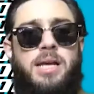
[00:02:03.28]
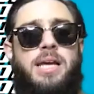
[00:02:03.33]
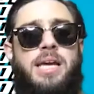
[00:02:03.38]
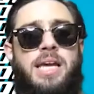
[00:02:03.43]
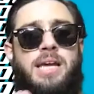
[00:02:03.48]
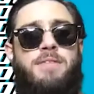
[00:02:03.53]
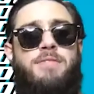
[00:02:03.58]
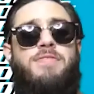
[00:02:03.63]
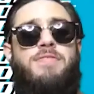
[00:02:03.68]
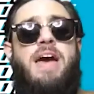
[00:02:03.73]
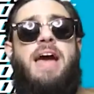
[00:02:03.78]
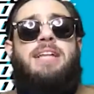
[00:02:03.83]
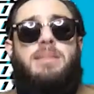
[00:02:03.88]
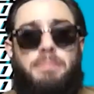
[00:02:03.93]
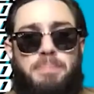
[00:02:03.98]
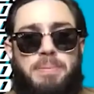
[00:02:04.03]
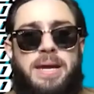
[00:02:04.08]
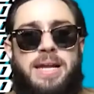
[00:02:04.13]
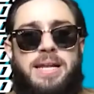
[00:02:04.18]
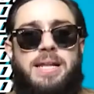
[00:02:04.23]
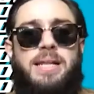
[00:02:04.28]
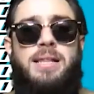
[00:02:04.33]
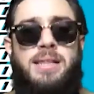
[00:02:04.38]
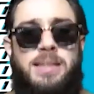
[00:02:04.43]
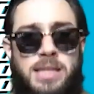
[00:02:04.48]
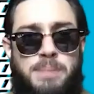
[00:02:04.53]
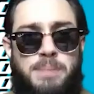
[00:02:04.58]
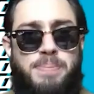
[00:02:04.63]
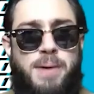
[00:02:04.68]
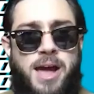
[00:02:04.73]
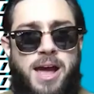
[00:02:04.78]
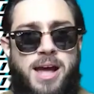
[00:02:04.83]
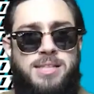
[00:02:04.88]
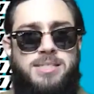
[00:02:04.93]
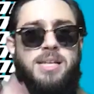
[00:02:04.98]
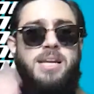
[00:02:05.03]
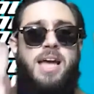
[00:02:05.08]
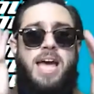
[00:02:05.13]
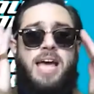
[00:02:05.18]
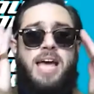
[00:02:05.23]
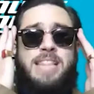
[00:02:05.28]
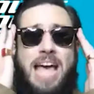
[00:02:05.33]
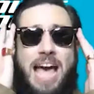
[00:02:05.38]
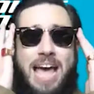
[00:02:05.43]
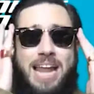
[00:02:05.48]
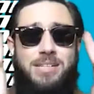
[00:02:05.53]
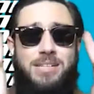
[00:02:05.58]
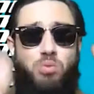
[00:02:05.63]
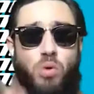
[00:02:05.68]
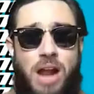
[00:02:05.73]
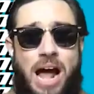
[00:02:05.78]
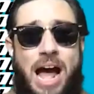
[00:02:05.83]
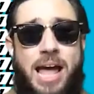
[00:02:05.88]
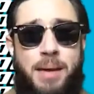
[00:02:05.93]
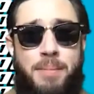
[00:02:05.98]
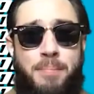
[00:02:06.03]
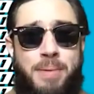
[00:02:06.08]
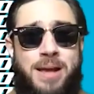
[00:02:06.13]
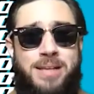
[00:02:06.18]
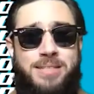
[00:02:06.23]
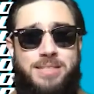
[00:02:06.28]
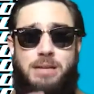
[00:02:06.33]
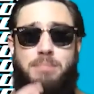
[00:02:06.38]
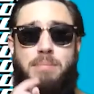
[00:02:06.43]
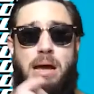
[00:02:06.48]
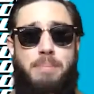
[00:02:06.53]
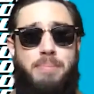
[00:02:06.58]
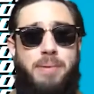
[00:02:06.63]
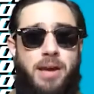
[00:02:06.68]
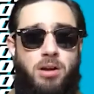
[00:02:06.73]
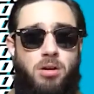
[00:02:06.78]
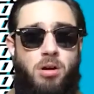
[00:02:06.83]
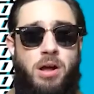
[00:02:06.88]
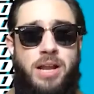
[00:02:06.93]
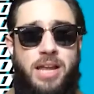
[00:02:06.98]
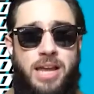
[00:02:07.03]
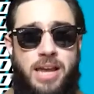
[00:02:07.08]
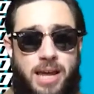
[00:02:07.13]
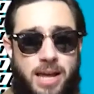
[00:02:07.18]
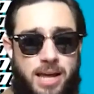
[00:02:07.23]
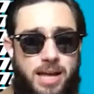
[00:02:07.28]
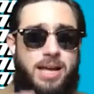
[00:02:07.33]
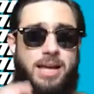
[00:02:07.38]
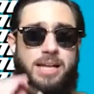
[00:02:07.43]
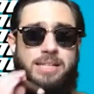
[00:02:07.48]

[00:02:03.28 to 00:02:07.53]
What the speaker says: in fact, beat the Bears. And that is what I am basing my pick on here.